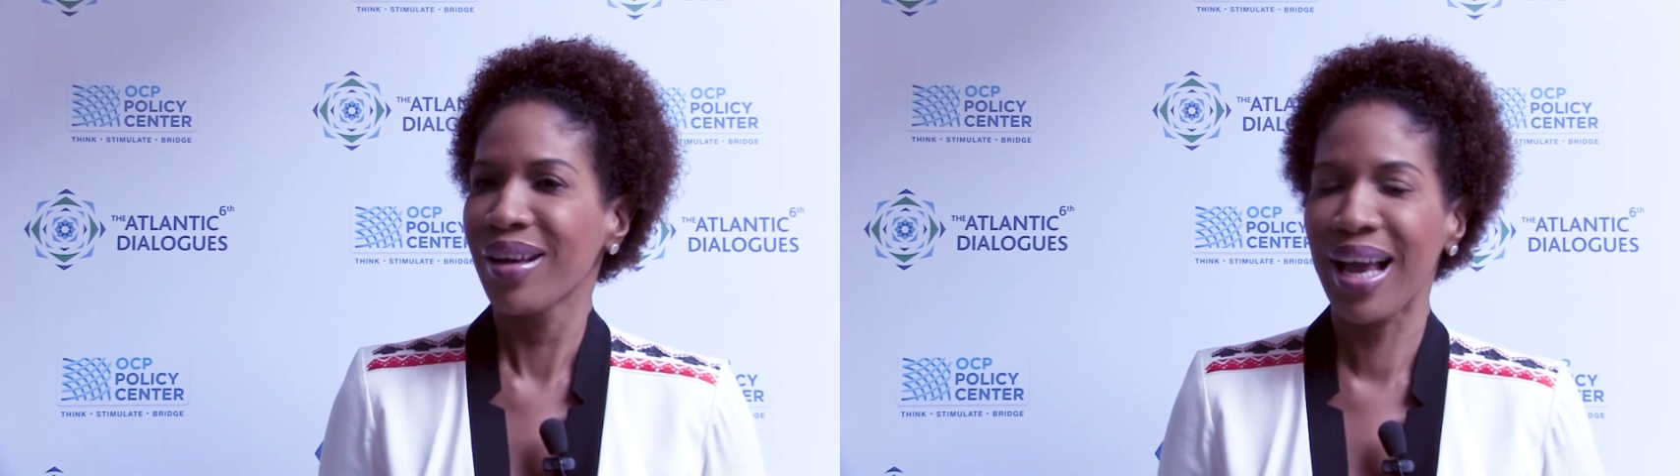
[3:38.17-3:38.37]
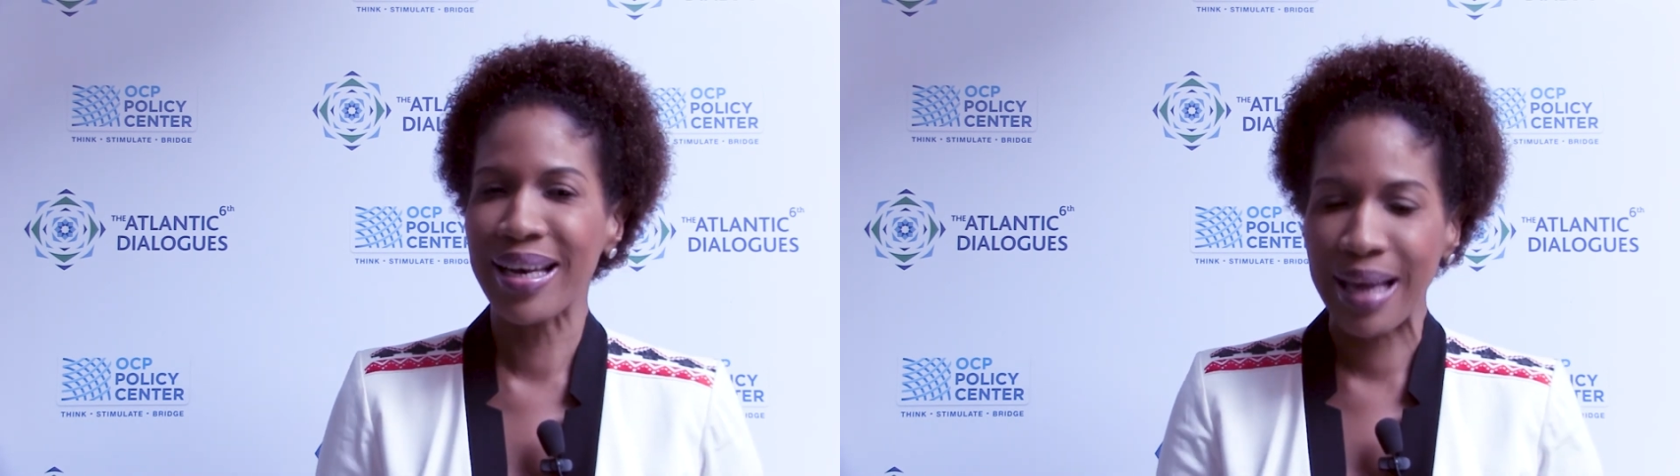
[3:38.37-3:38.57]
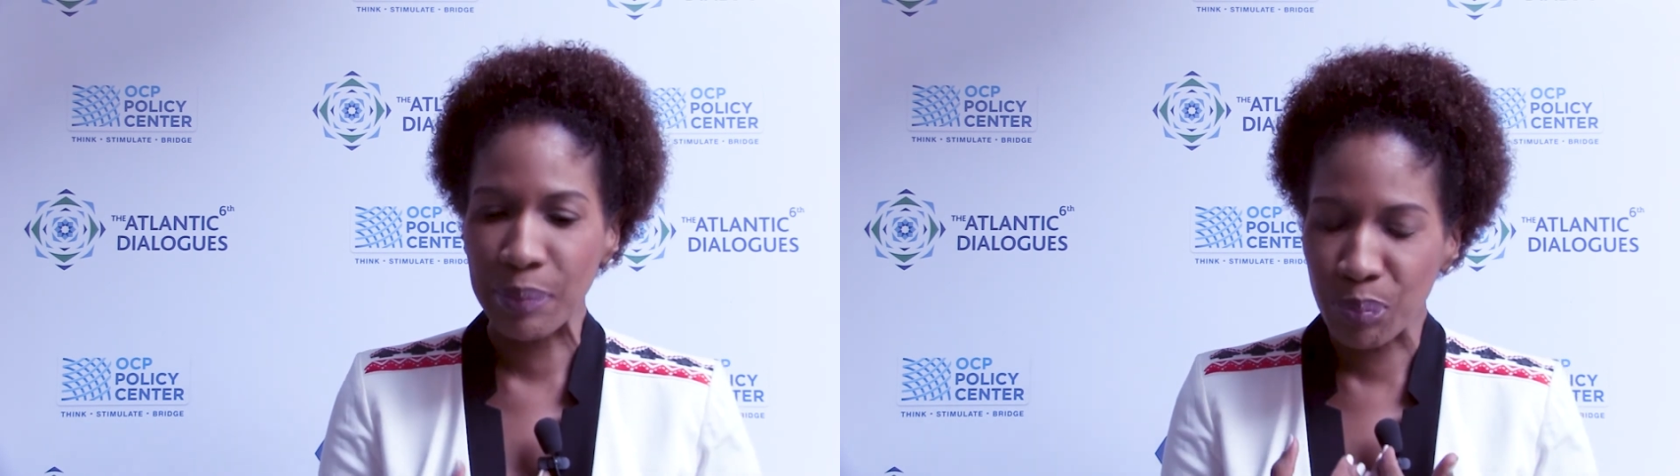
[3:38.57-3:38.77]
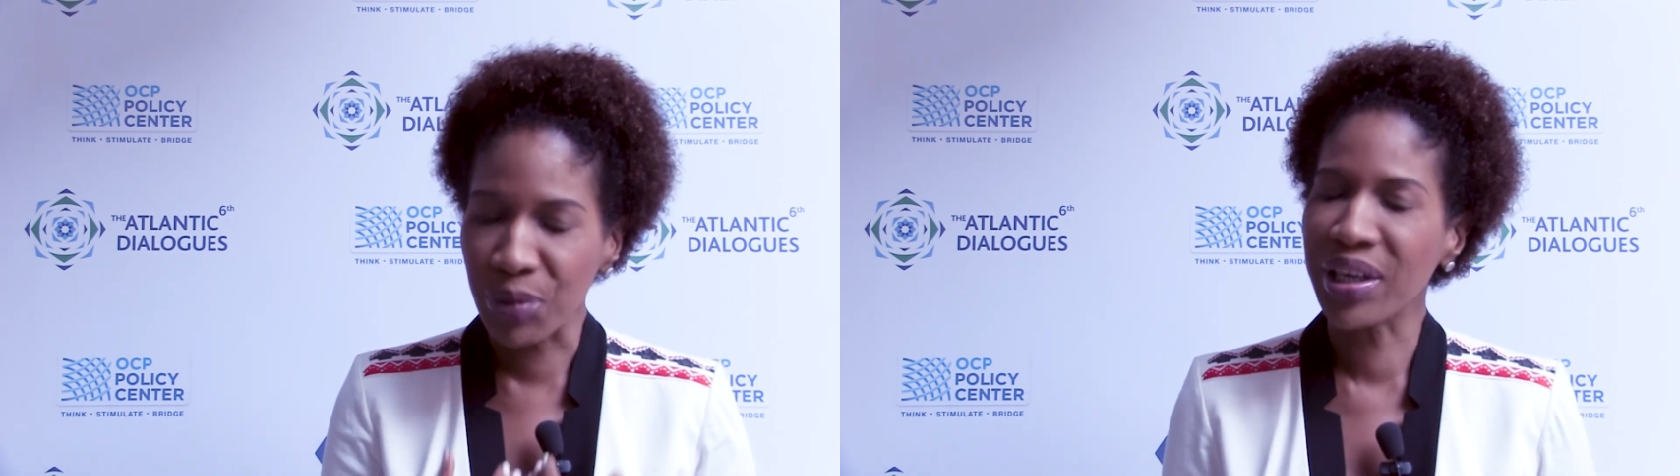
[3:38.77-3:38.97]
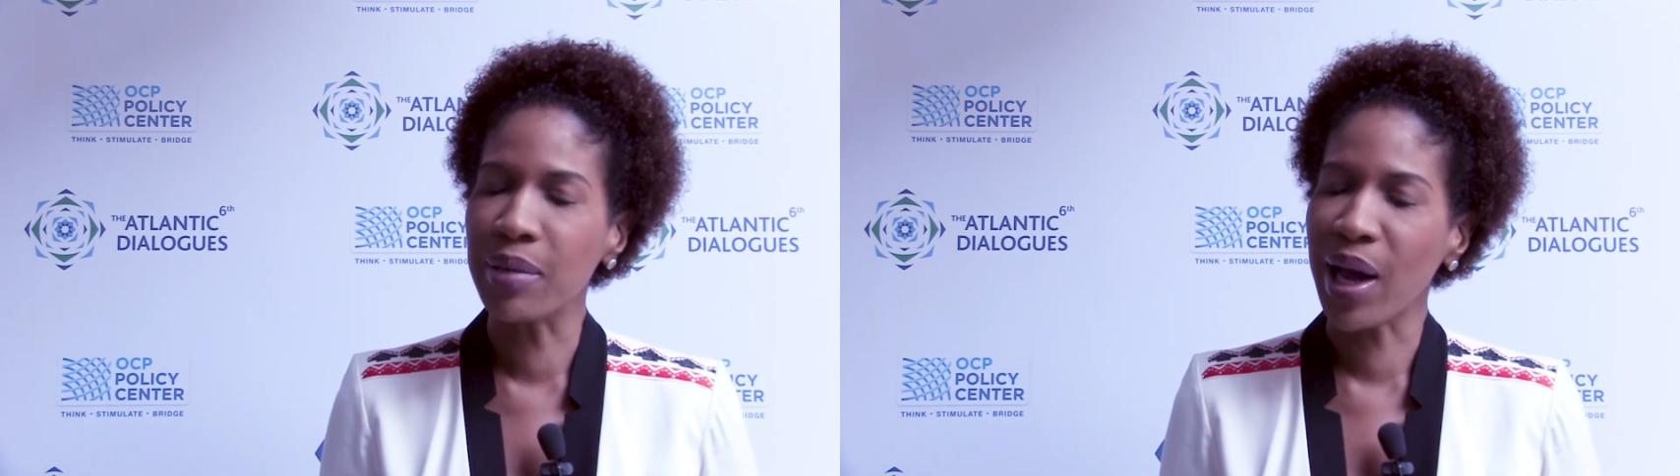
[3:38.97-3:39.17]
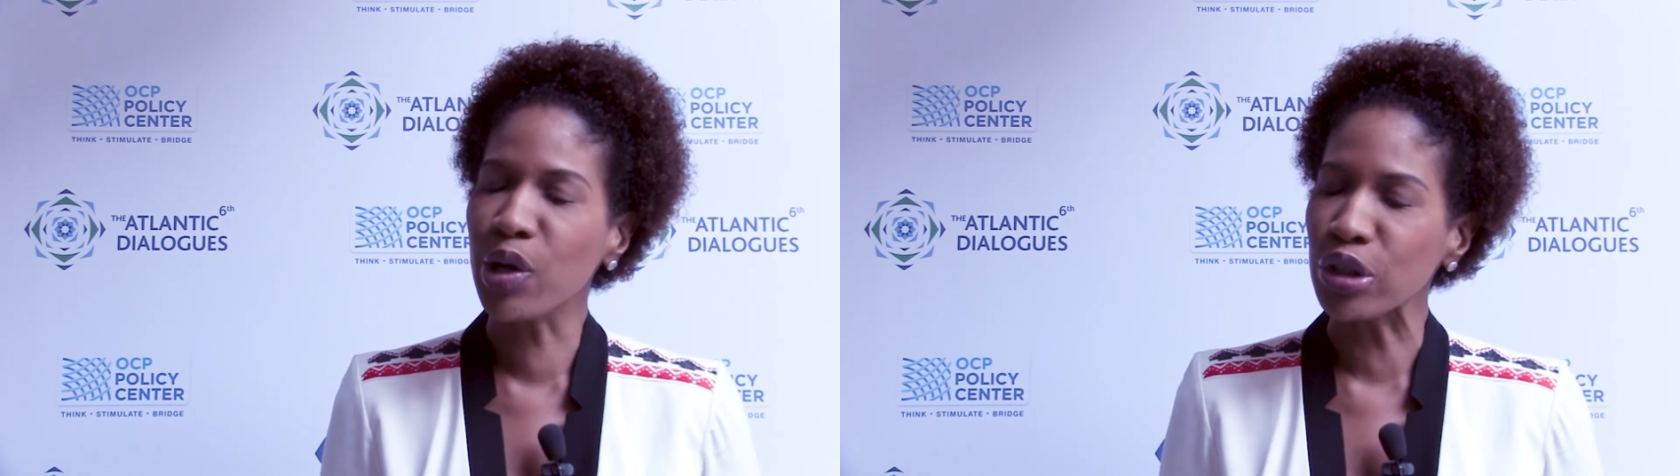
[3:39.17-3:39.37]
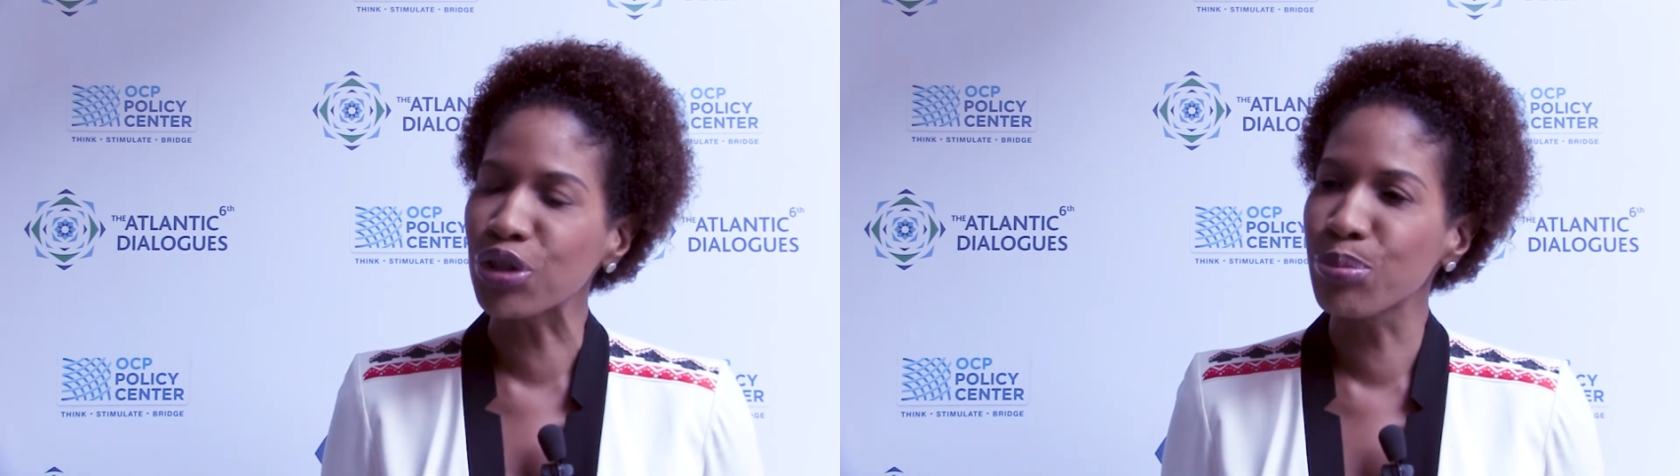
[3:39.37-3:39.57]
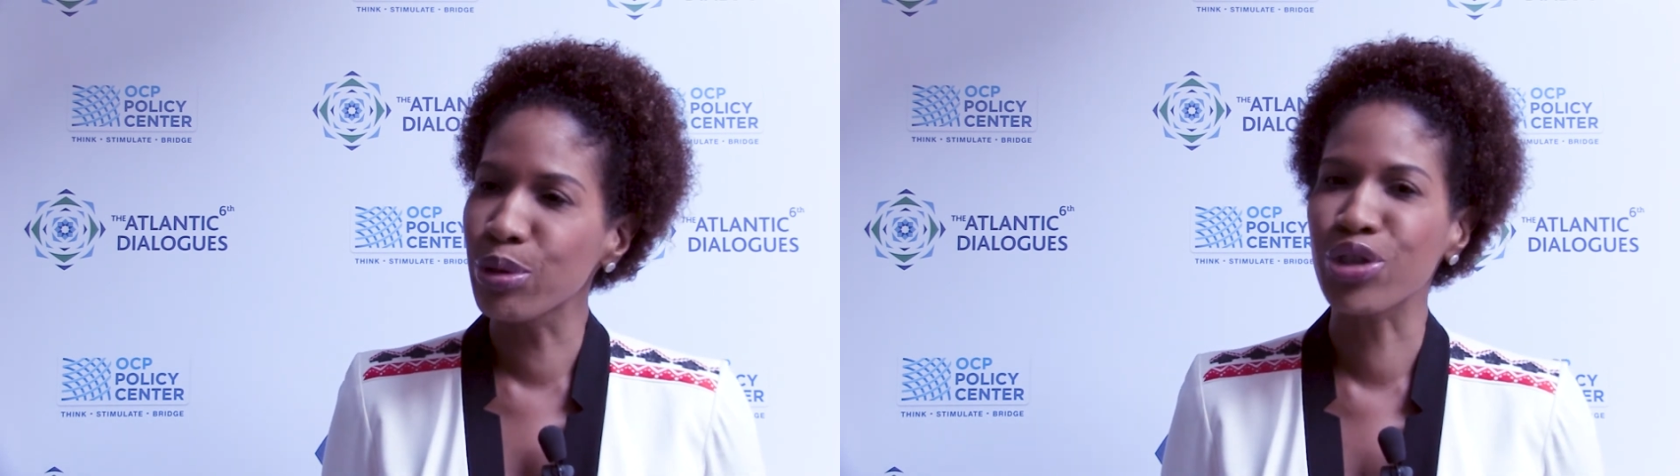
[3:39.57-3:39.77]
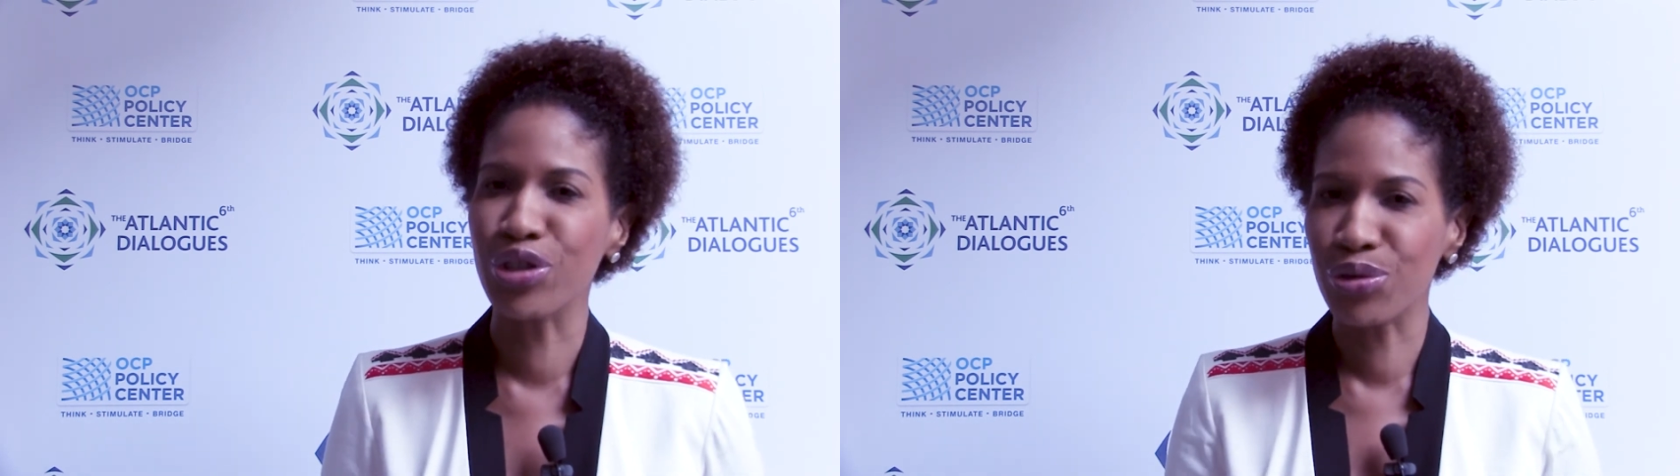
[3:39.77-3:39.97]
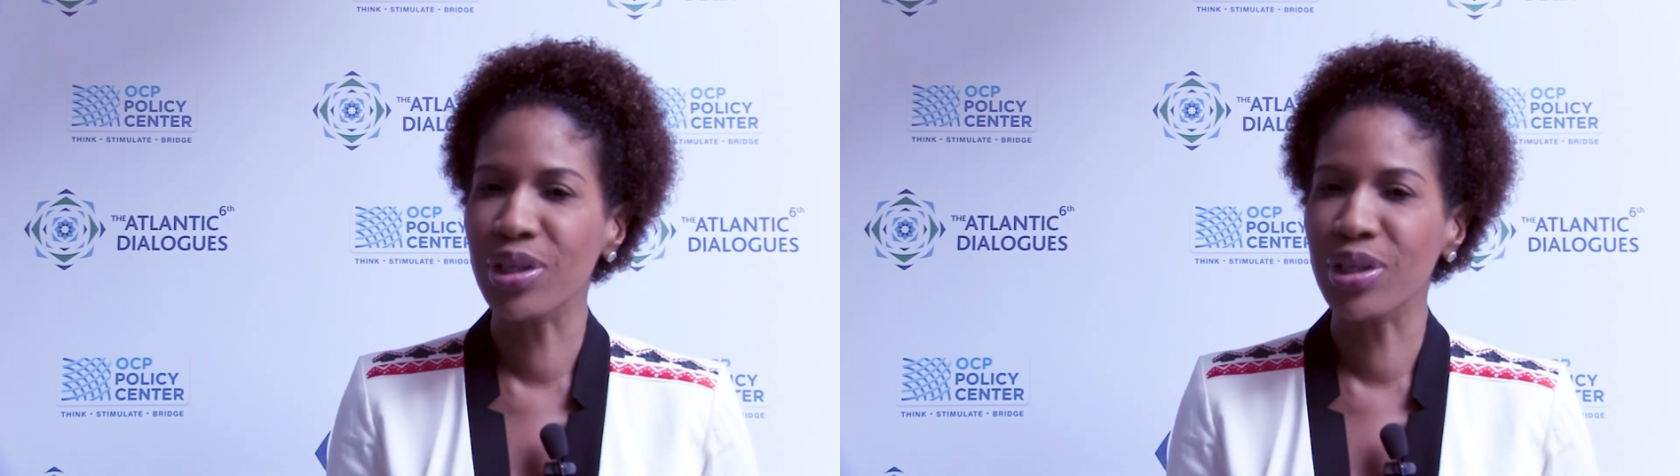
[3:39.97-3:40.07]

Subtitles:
and I'm bringing my contribution to